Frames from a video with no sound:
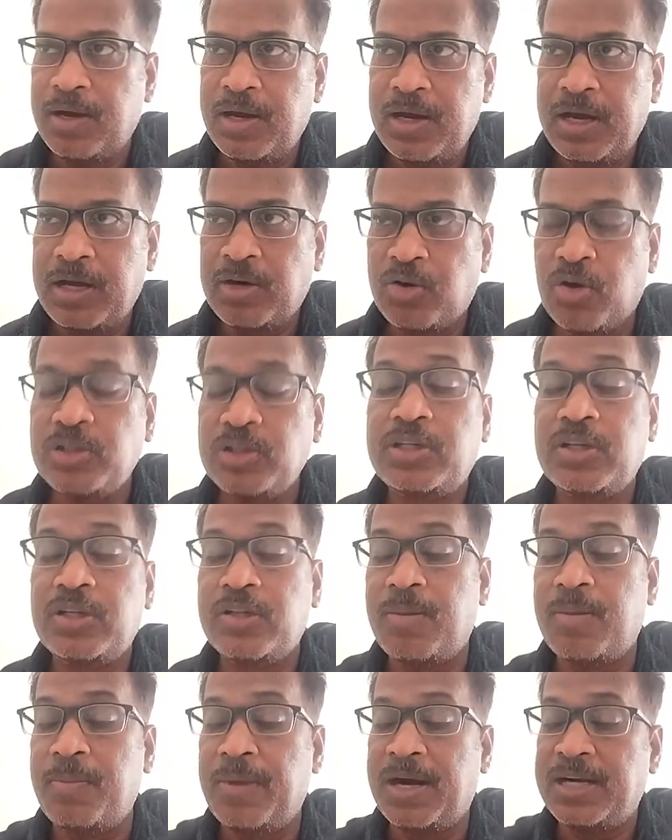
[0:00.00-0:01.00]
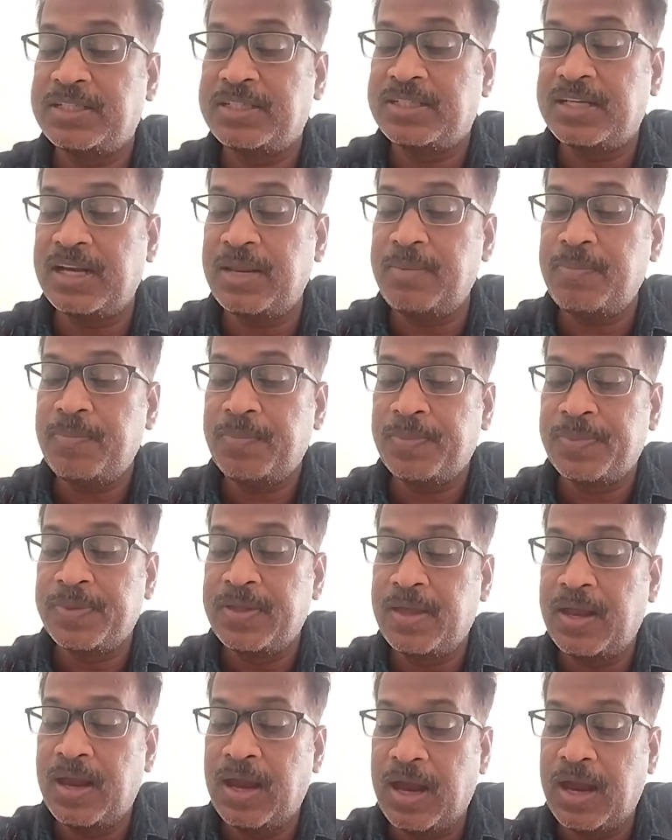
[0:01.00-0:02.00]
it goes to the bloodstream,
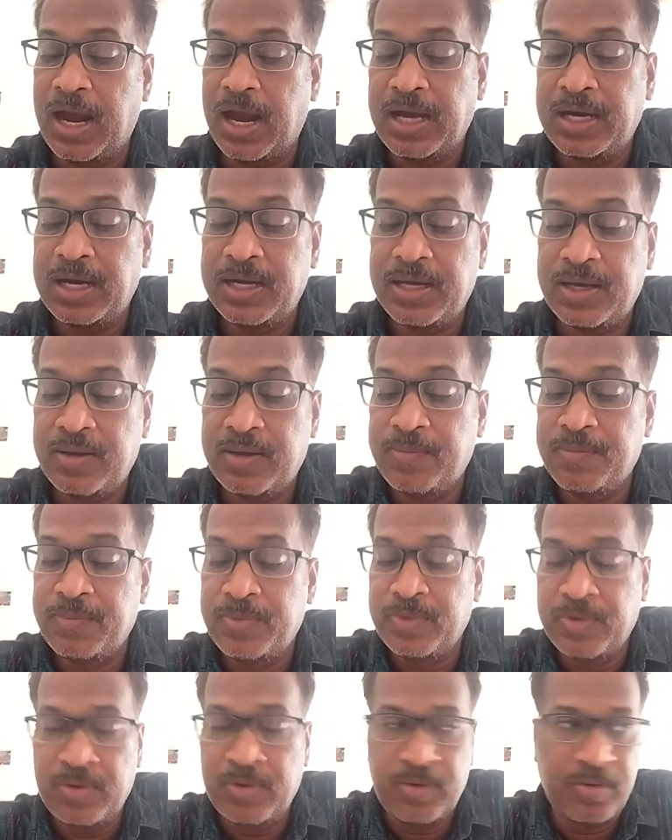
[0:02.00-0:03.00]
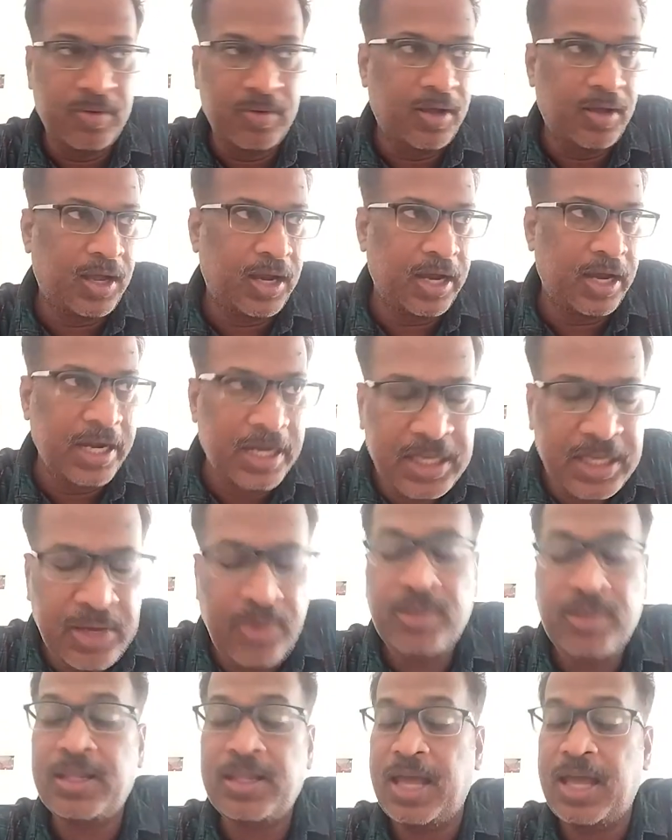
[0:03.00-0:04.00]
and it
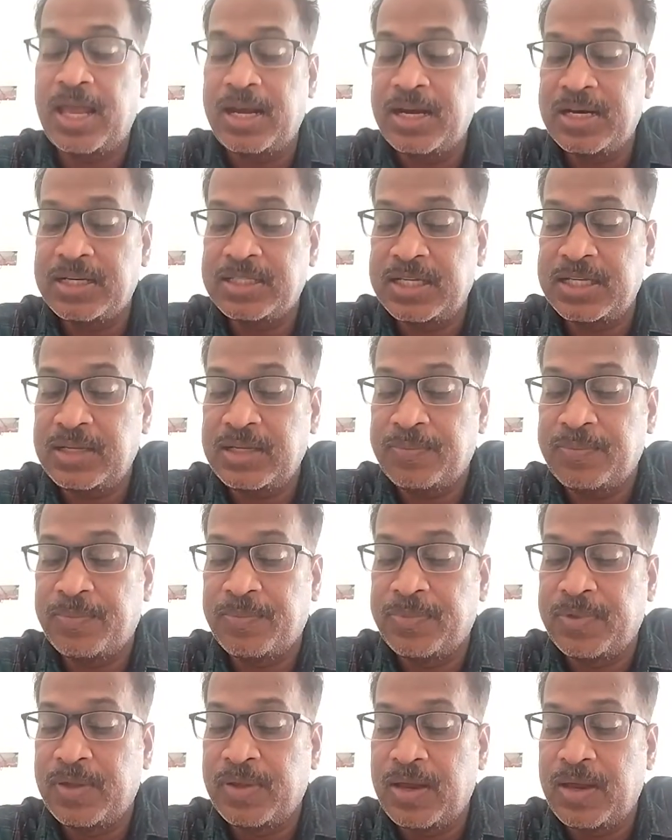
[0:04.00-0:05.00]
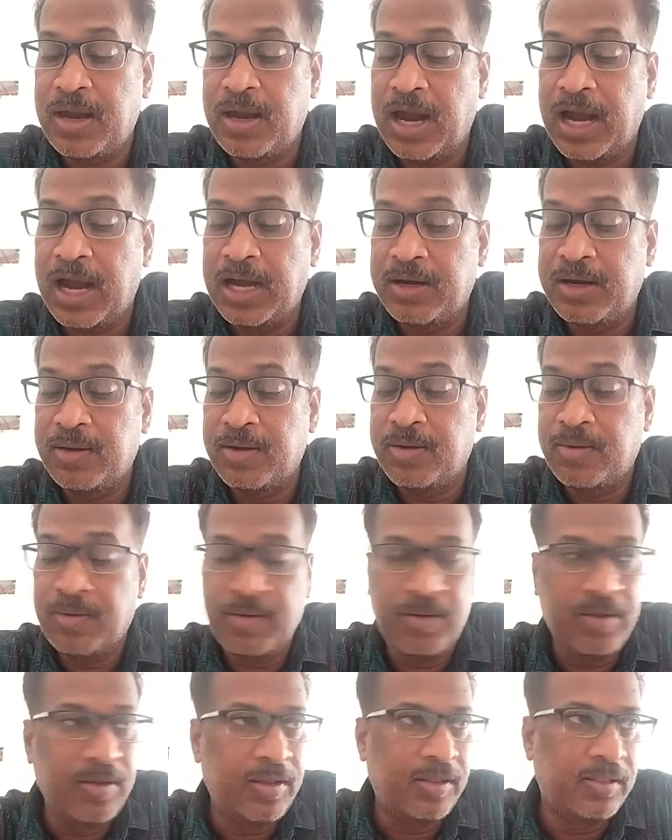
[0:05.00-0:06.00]
gives the energy, and
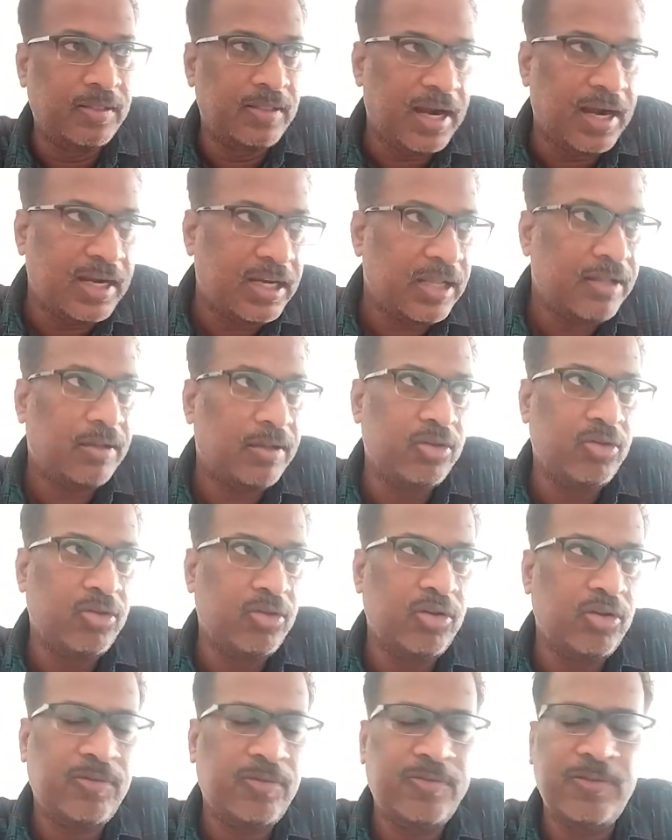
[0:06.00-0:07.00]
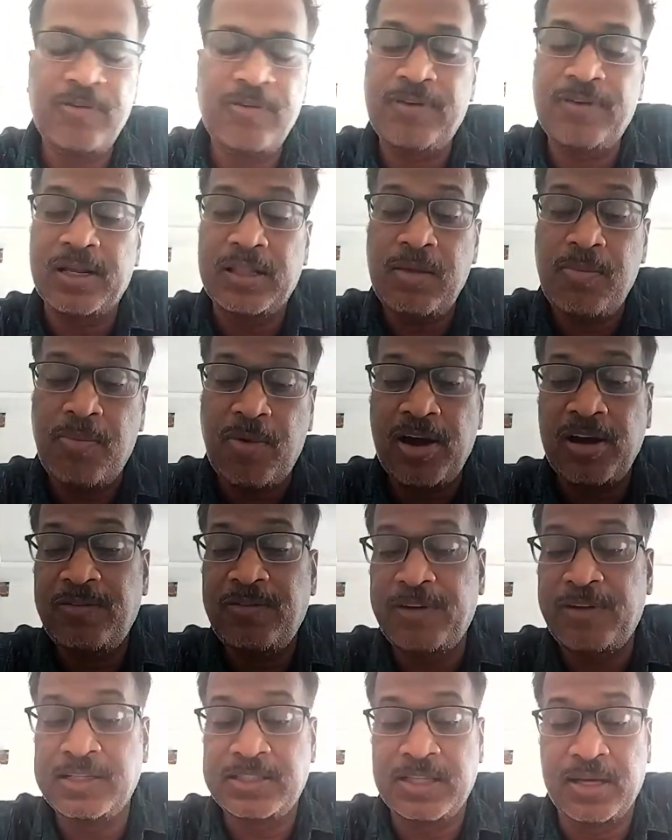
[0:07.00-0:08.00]
that is useful for the body
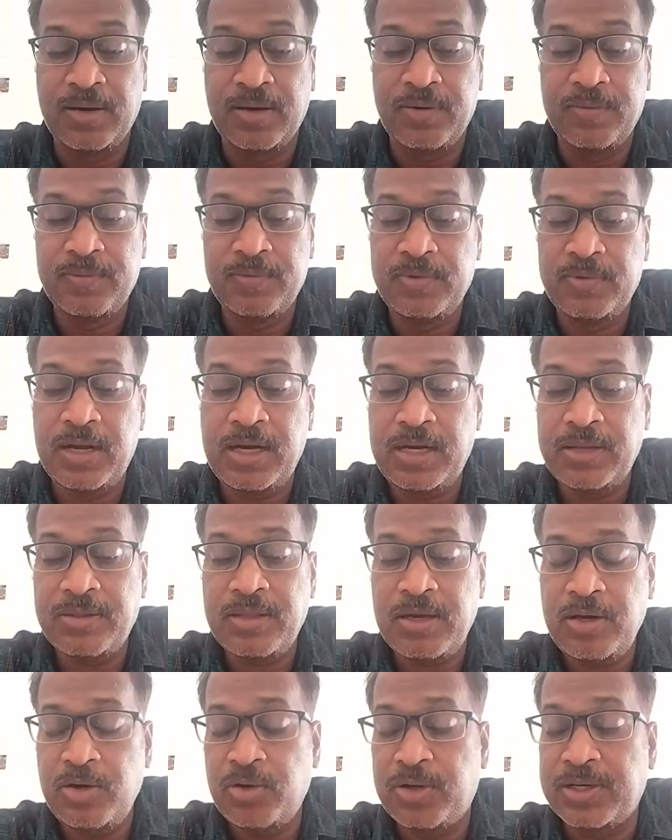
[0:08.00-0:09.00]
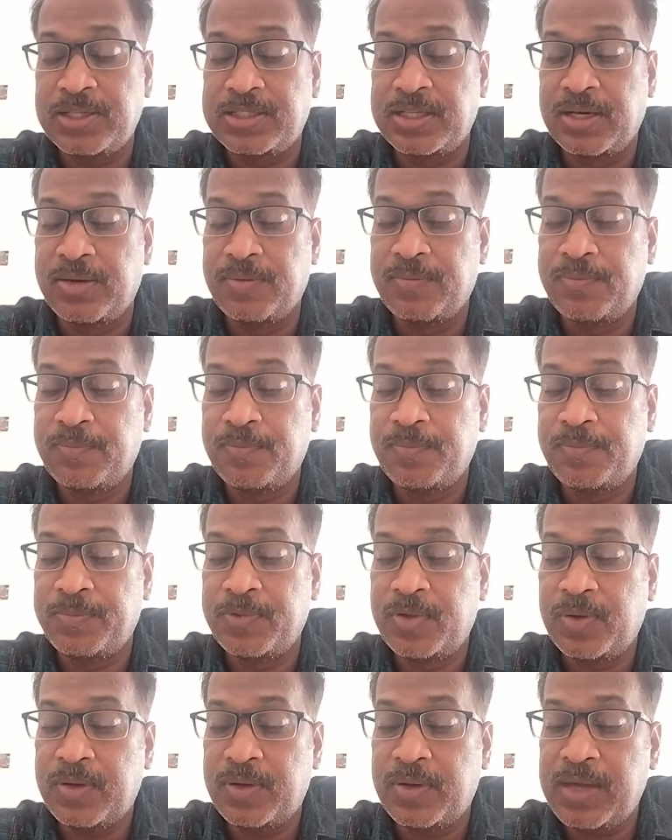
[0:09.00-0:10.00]
function. That is a nutrition.
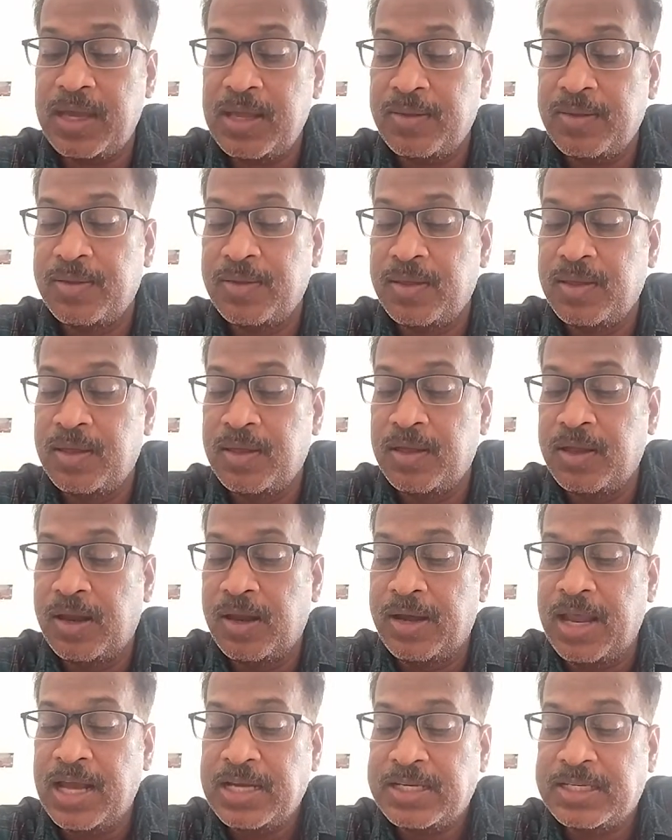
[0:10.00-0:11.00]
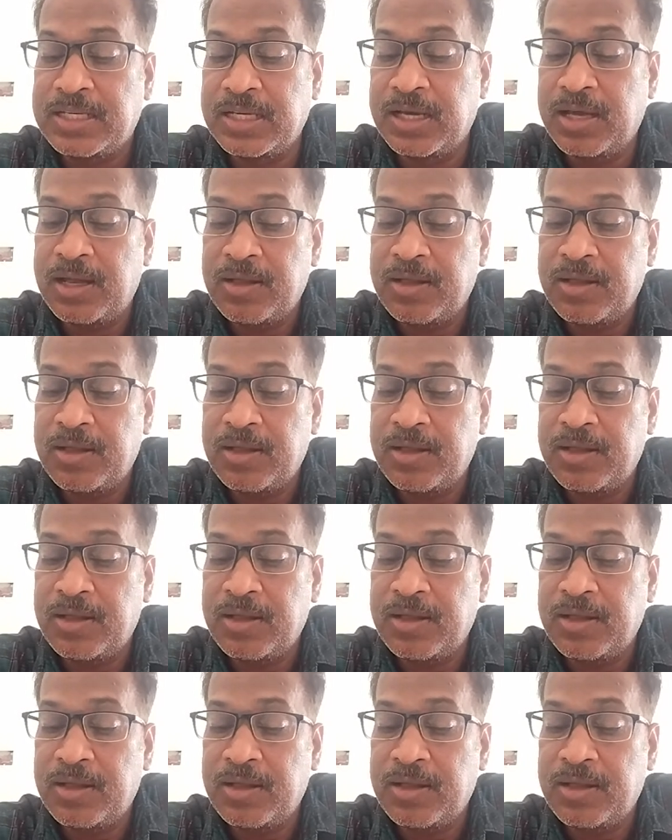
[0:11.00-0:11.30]
Okay. Next,